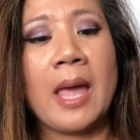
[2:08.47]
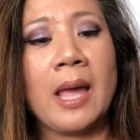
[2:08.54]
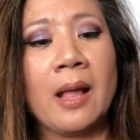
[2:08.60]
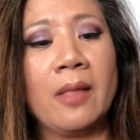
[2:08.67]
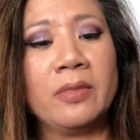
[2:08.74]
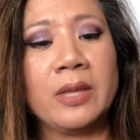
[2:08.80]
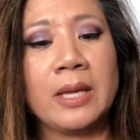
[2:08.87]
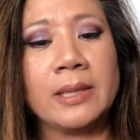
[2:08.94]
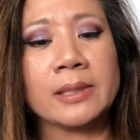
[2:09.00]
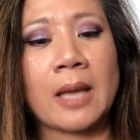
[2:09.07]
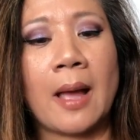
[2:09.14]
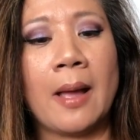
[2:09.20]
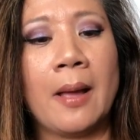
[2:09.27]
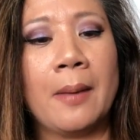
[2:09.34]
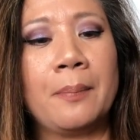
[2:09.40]
And these
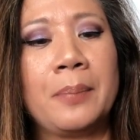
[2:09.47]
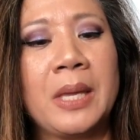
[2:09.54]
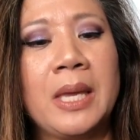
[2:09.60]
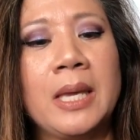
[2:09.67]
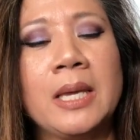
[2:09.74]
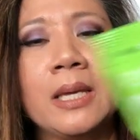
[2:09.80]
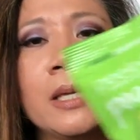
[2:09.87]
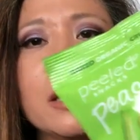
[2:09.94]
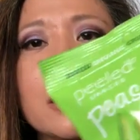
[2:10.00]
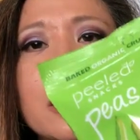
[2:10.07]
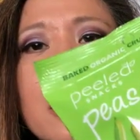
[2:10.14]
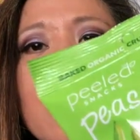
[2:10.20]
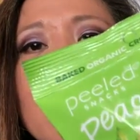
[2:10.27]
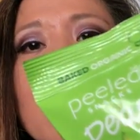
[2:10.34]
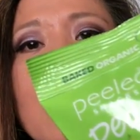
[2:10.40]
peas
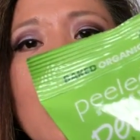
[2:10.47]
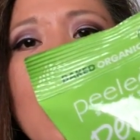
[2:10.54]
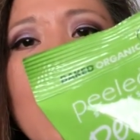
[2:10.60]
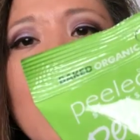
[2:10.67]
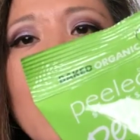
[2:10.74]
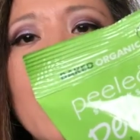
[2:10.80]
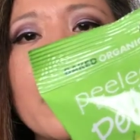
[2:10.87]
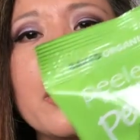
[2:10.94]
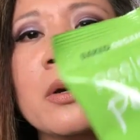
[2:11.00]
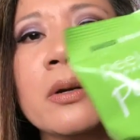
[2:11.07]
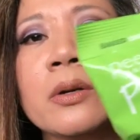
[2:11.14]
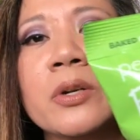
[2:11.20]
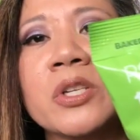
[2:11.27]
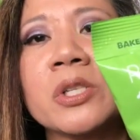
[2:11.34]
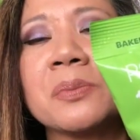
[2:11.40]

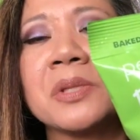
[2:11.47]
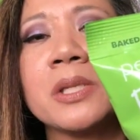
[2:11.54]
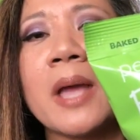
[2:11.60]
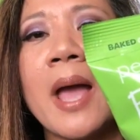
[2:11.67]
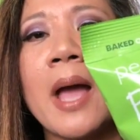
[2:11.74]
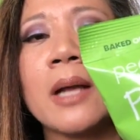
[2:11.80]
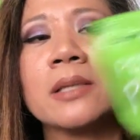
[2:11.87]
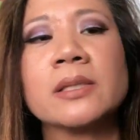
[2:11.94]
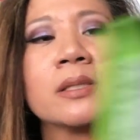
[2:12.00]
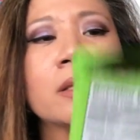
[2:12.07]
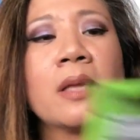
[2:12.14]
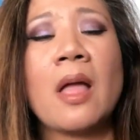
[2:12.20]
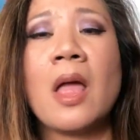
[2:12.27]
crisp snacks.